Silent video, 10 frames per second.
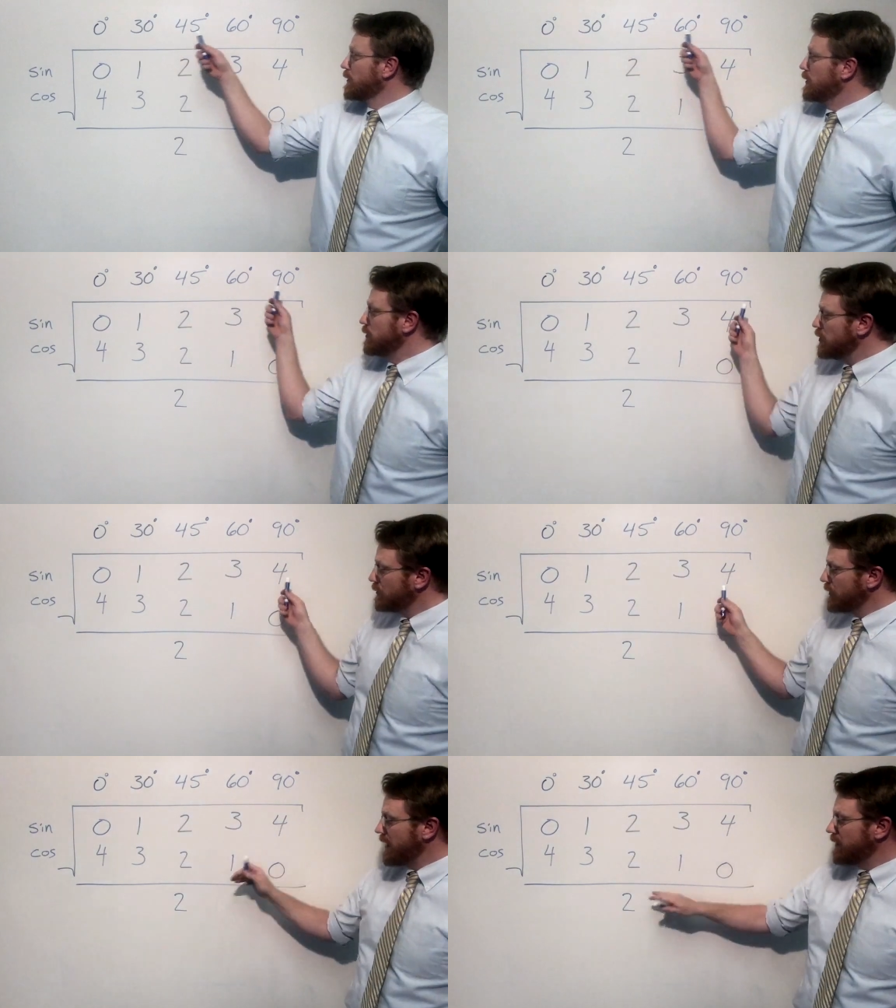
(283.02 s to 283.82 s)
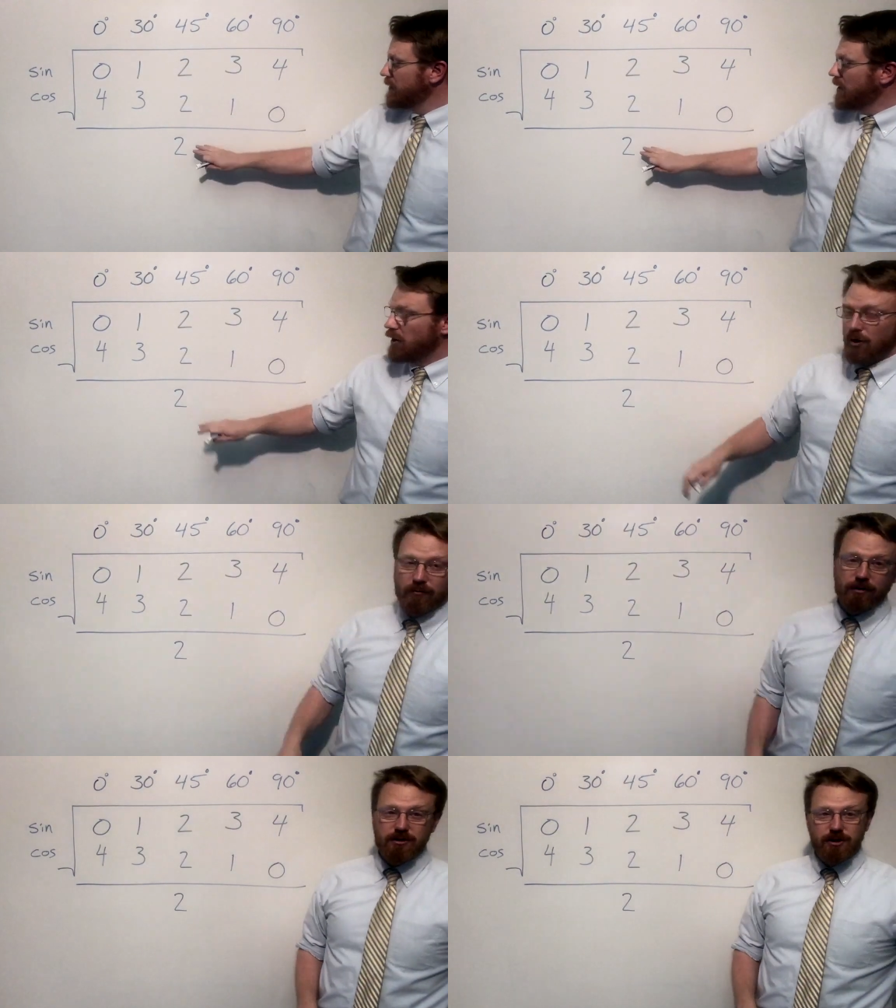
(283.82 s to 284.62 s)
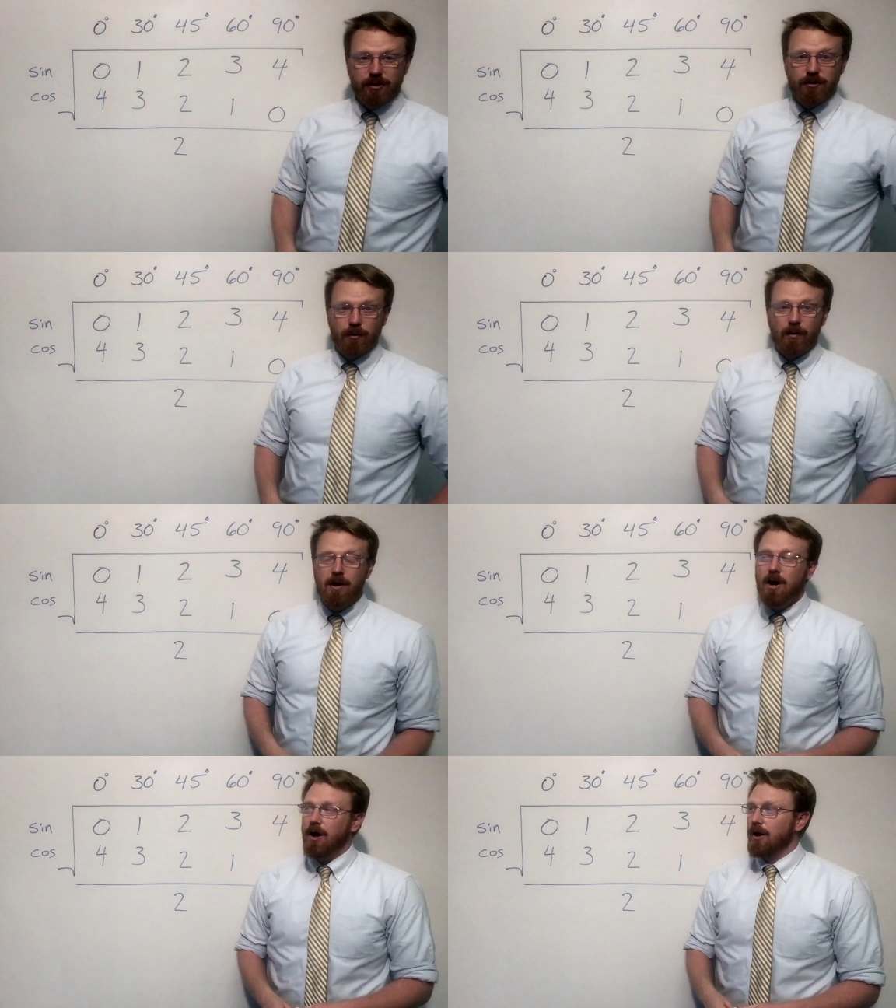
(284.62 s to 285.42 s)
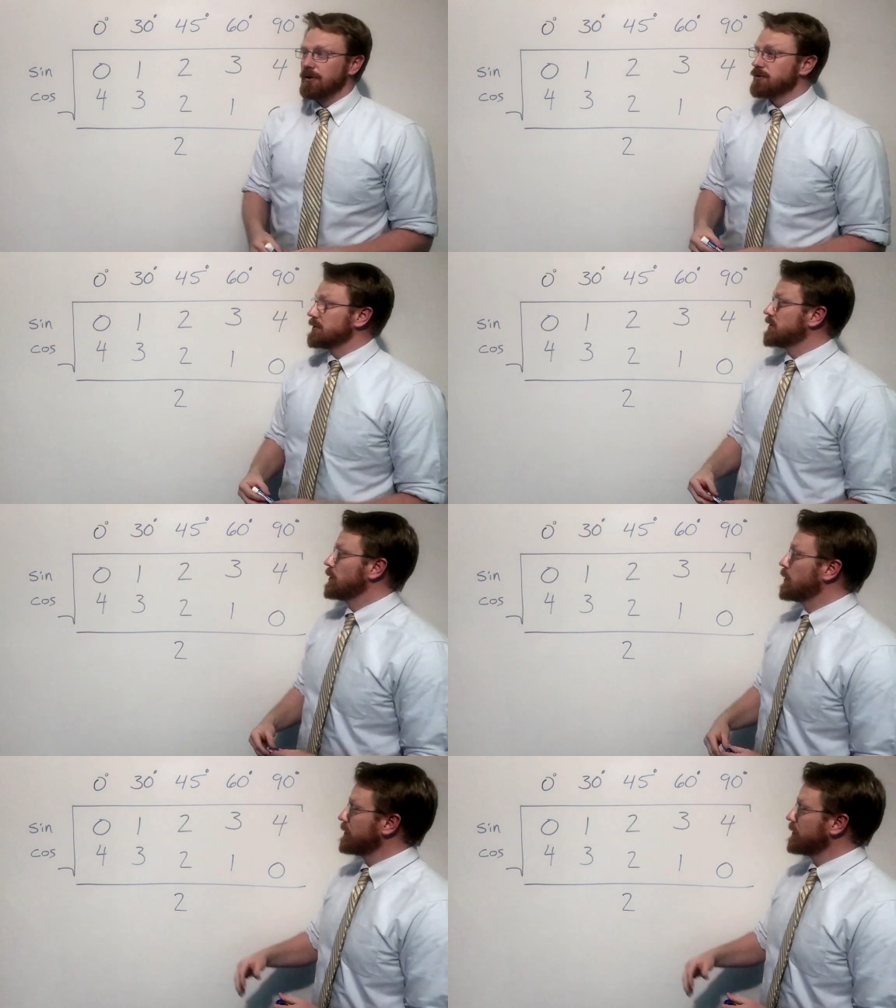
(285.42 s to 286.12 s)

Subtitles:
root numerator over 2. So this is going to